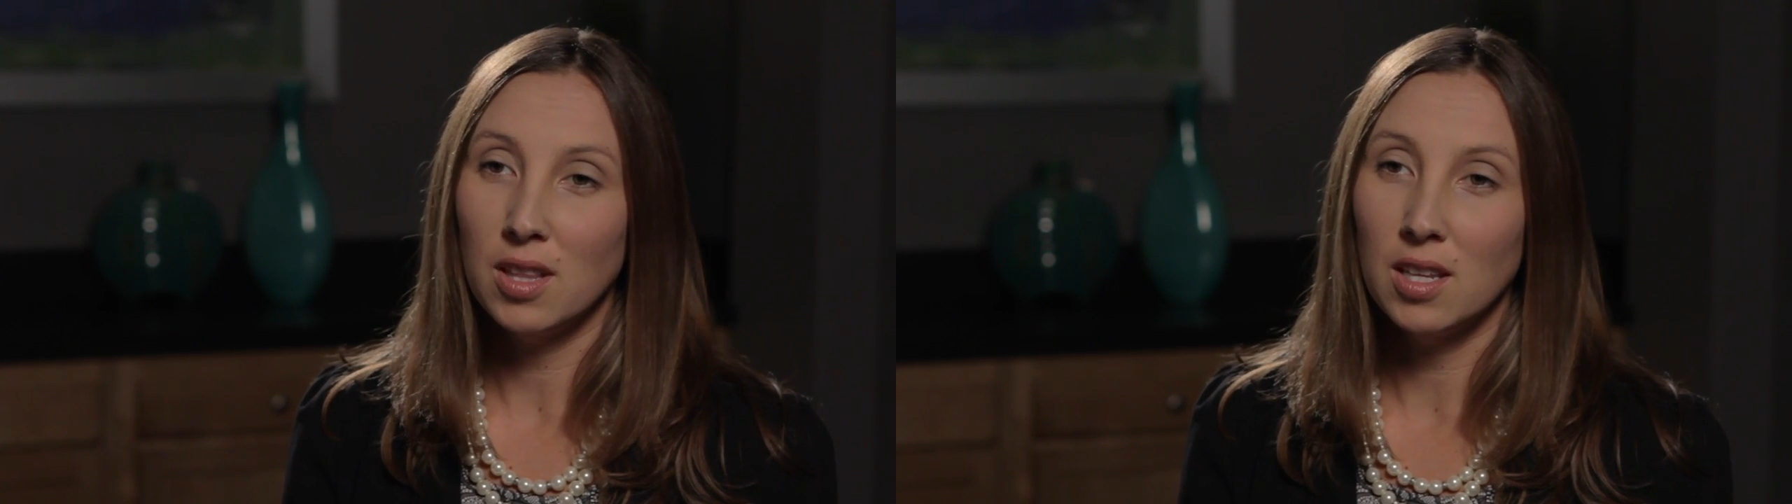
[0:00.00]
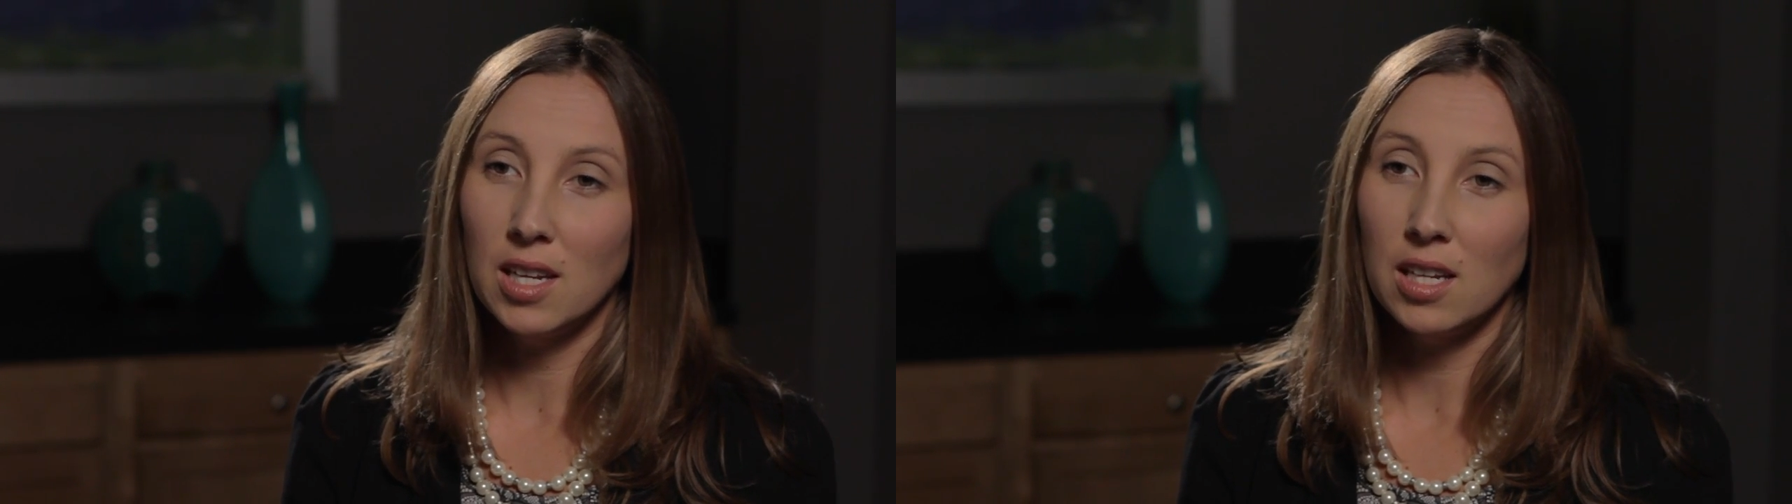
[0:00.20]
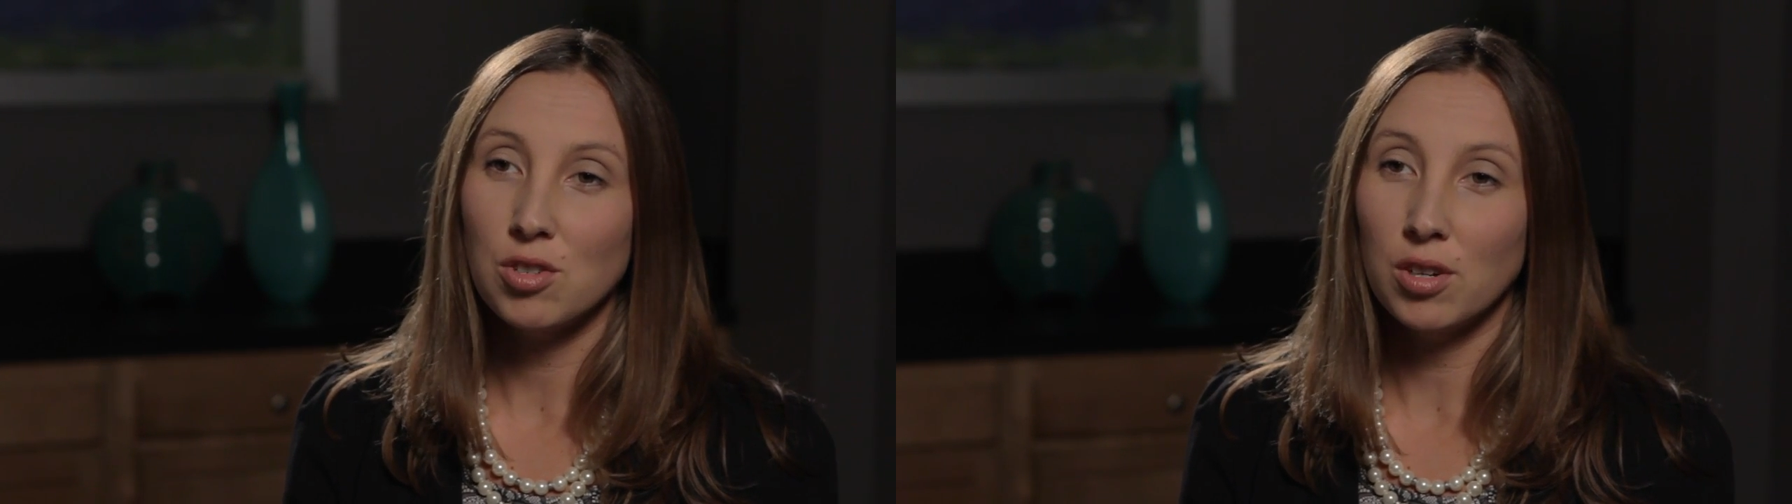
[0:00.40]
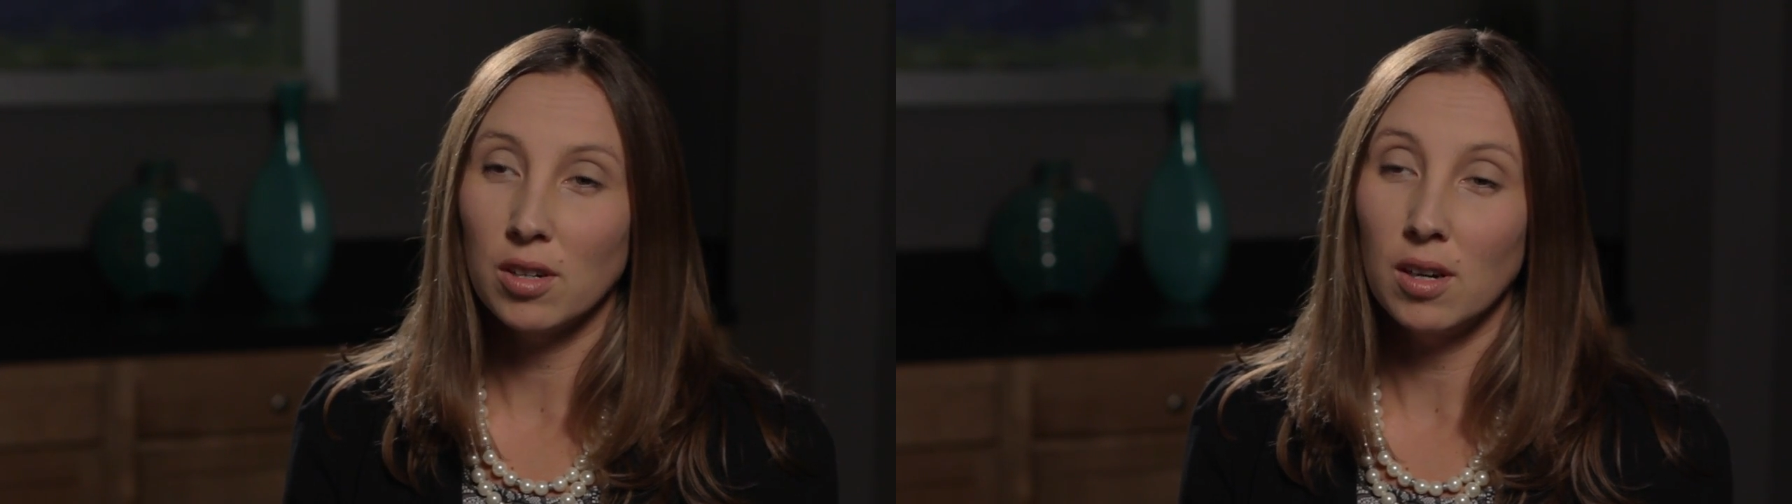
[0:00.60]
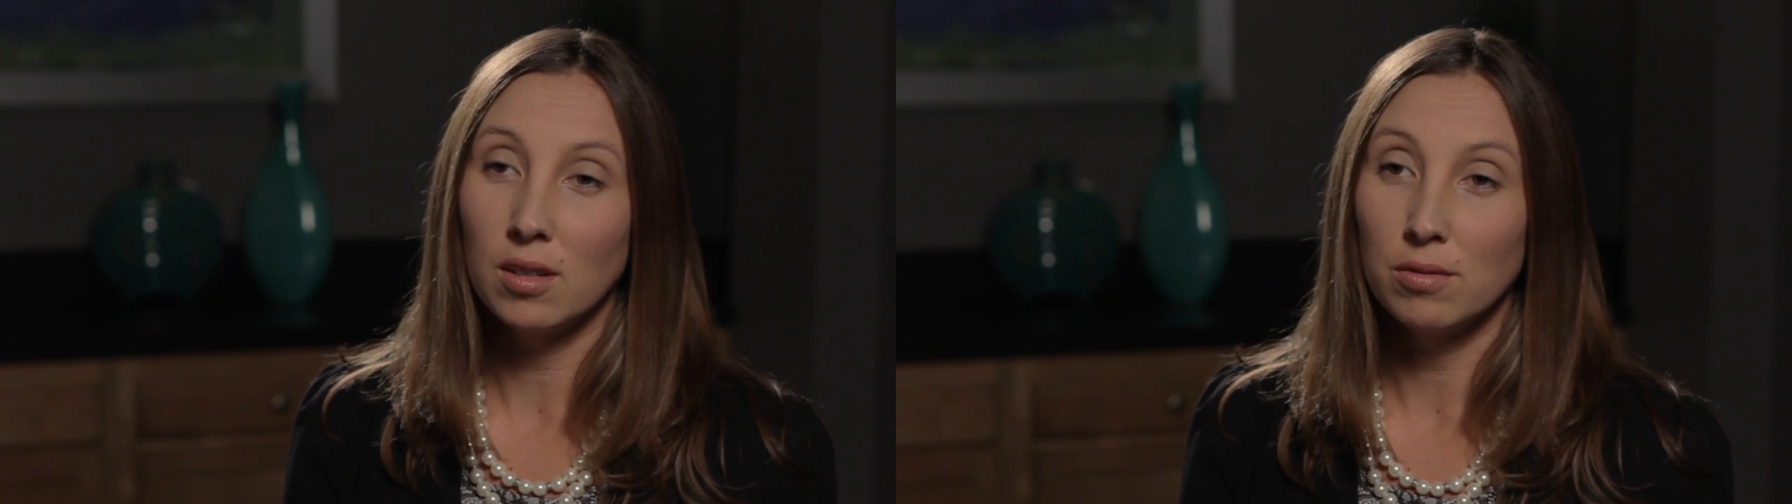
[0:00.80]
the
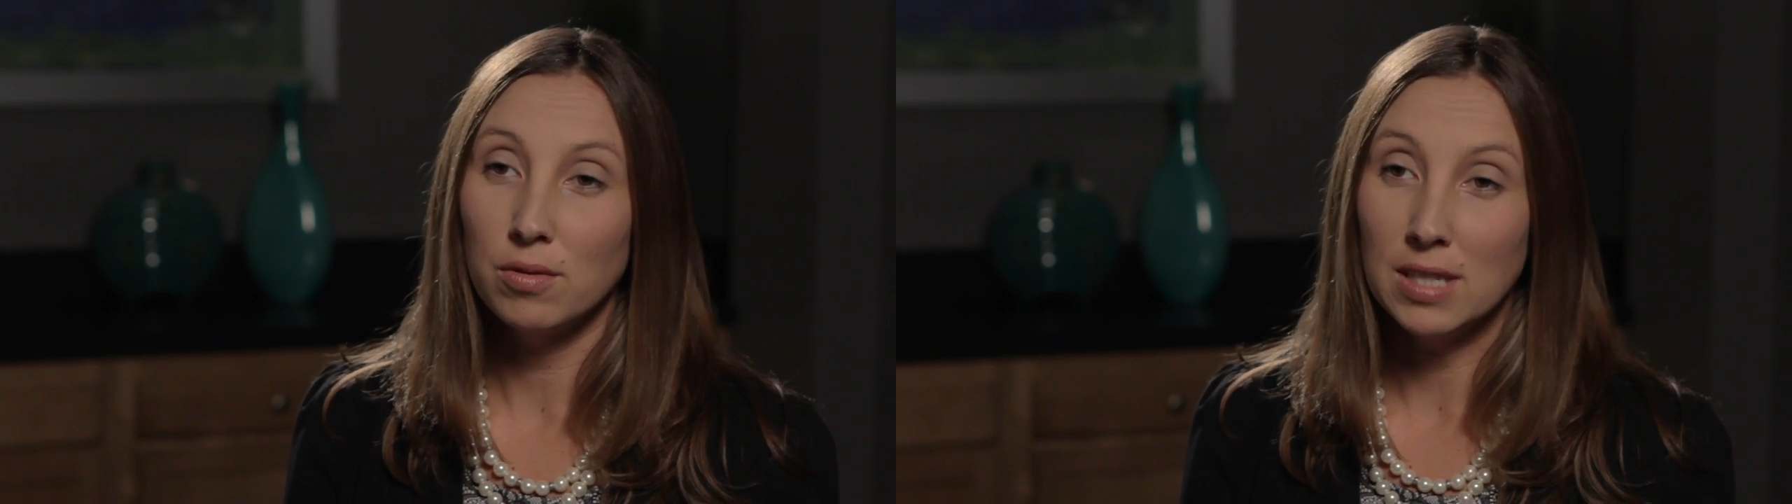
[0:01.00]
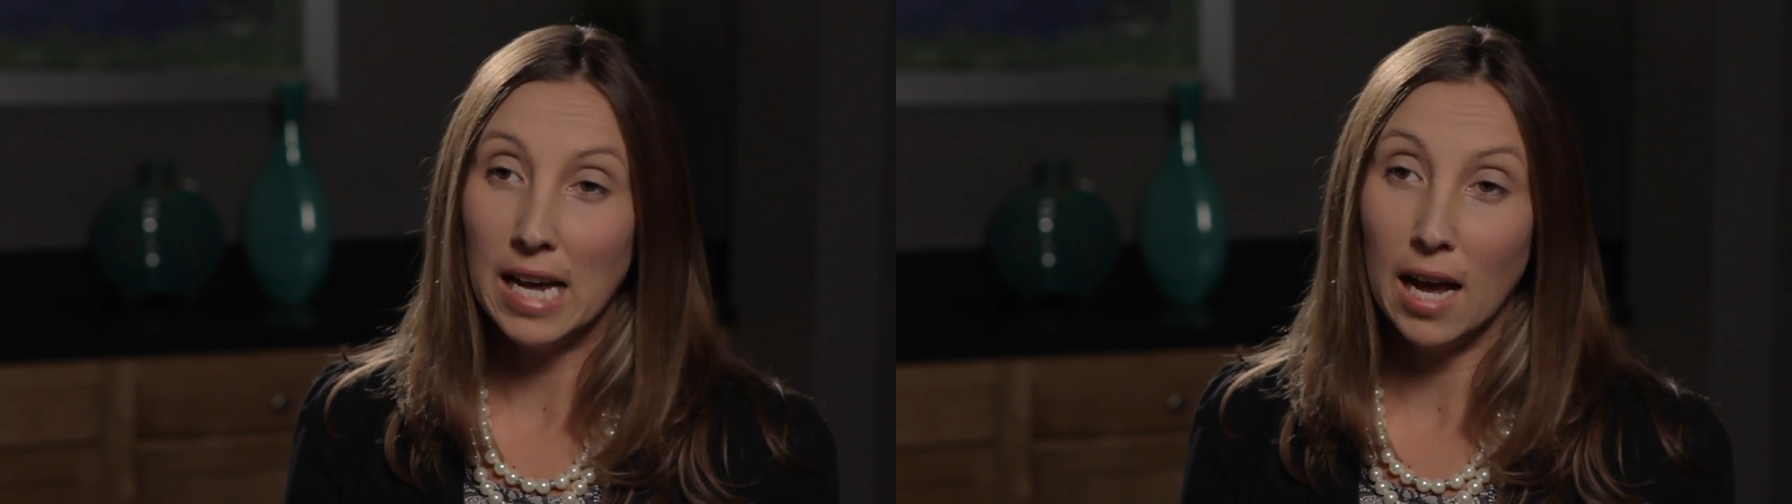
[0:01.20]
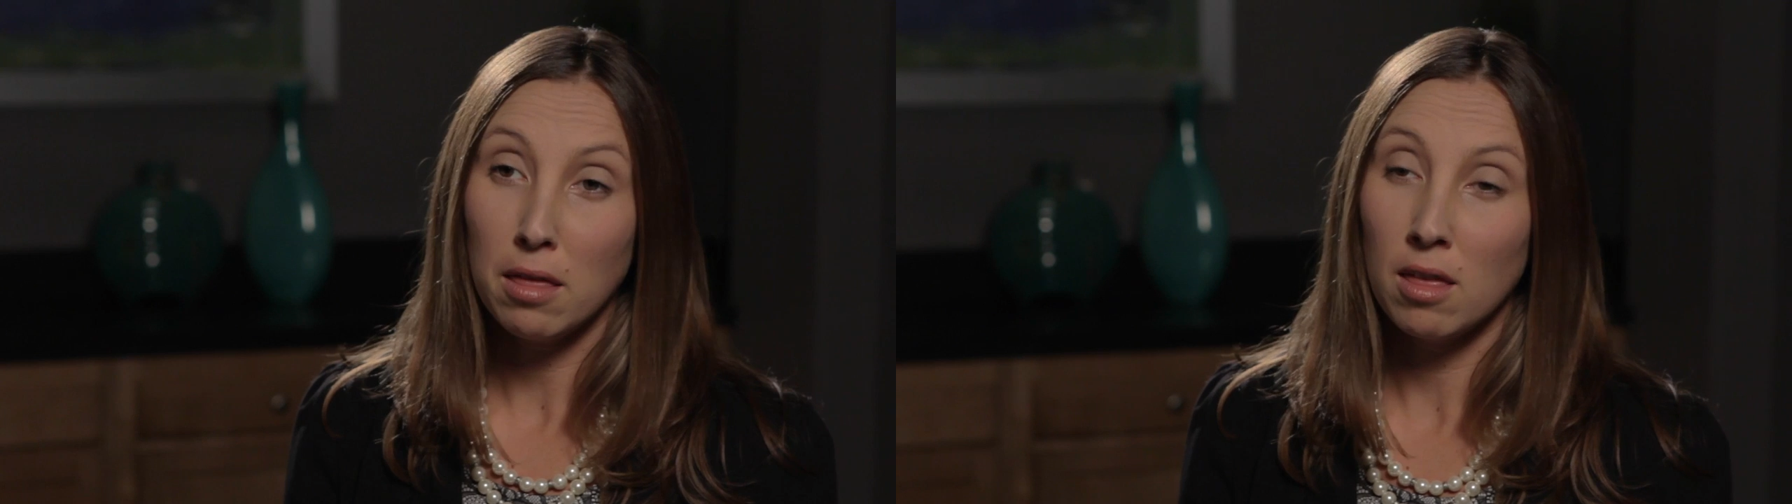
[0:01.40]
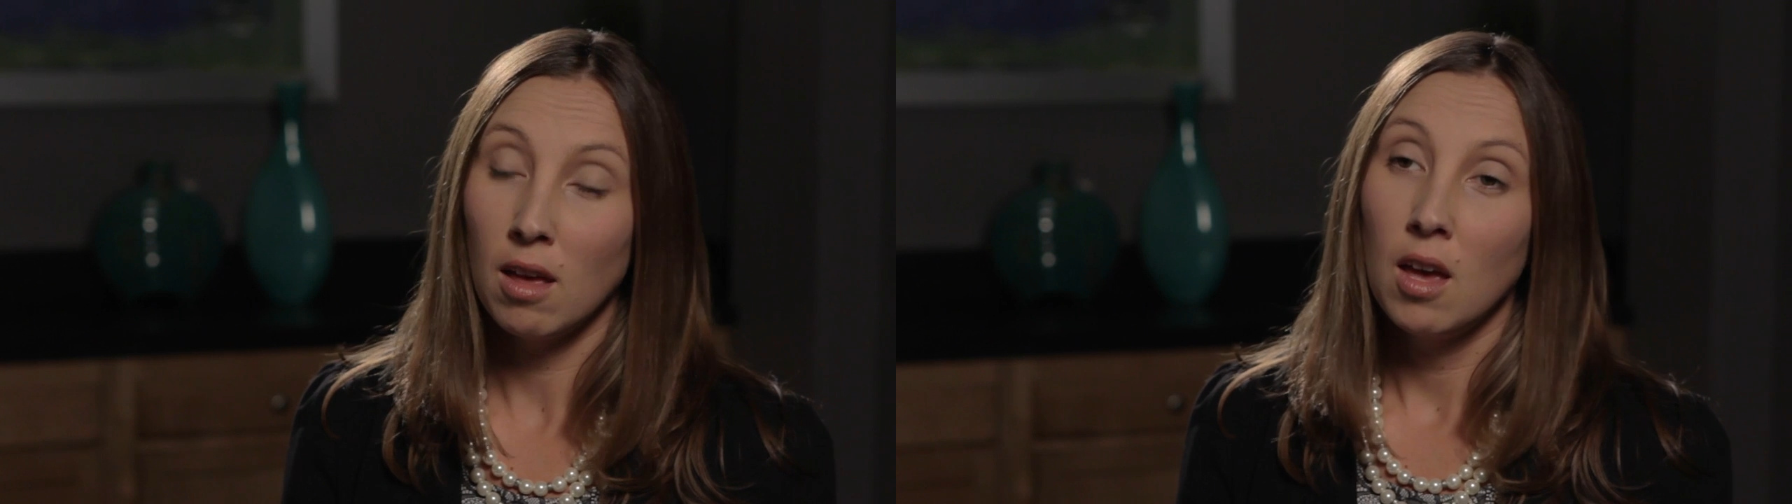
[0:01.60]
nature of death,